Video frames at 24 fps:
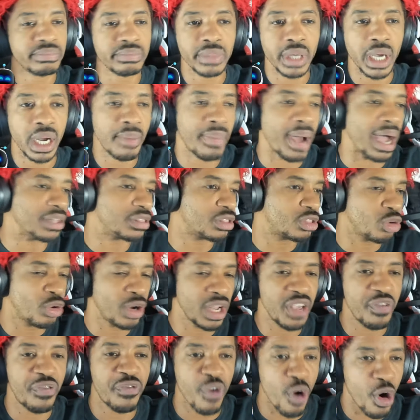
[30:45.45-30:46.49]
In about
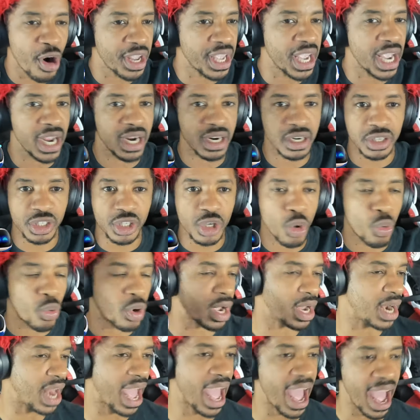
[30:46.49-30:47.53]
three, four years, we're
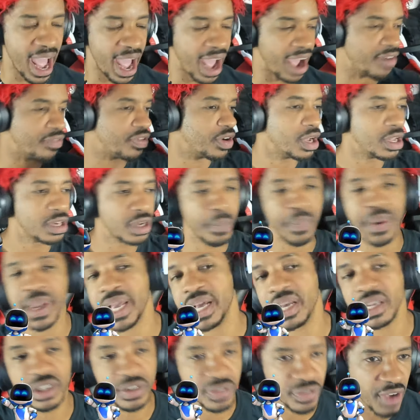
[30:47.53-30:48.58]
gonna have the
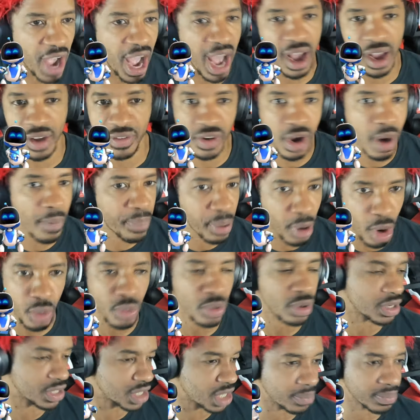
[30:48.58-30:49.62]
PS5 Pro
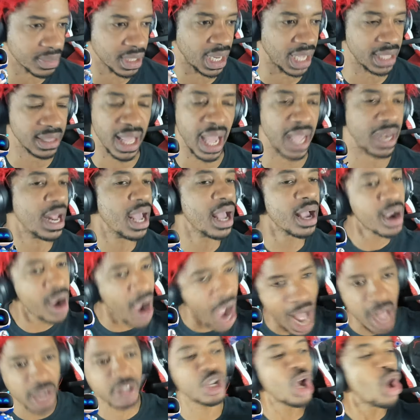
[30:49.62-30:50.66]
or something like that.
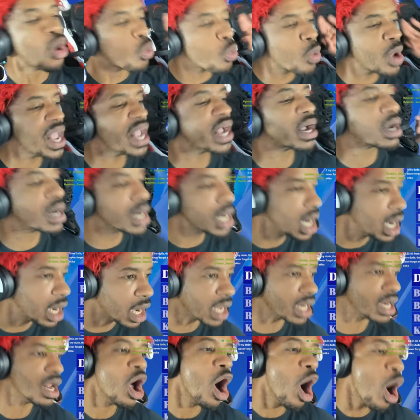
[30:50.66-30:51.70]
Cons, we
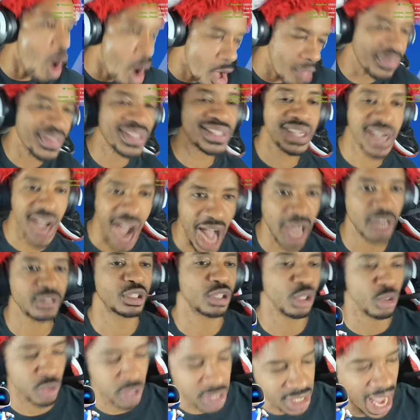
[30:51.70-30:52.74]
good on this
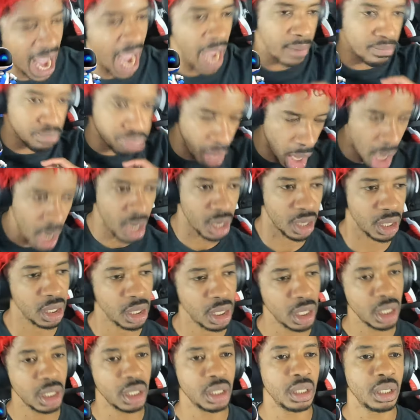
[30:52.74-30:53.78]
console side, bruh.
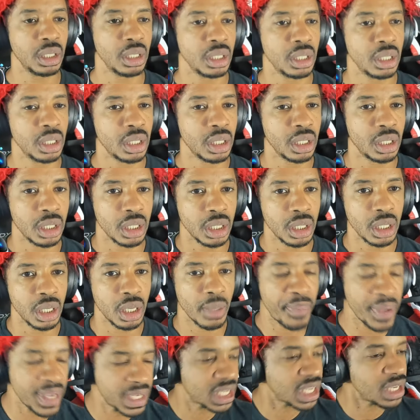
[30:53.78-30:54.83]

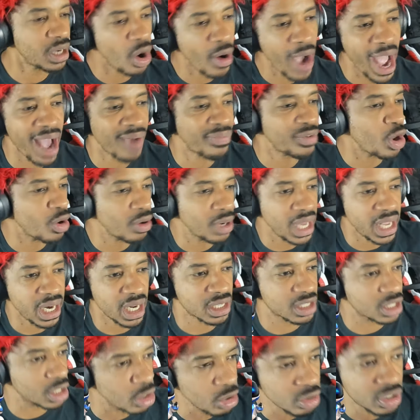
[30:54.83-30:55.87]
PC don't have no lit
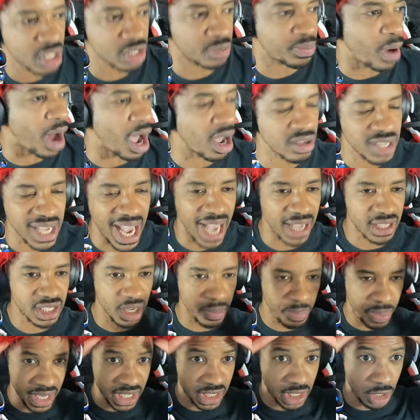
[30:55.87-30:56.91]
exclusives, bro. I was asking
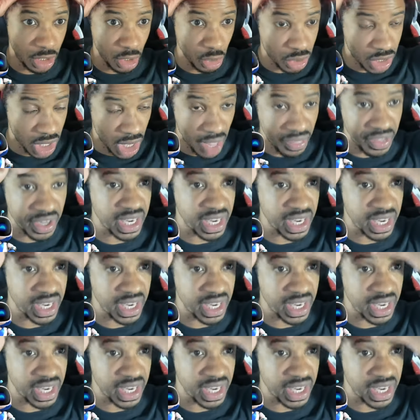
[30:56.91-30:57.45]
PC dudes the other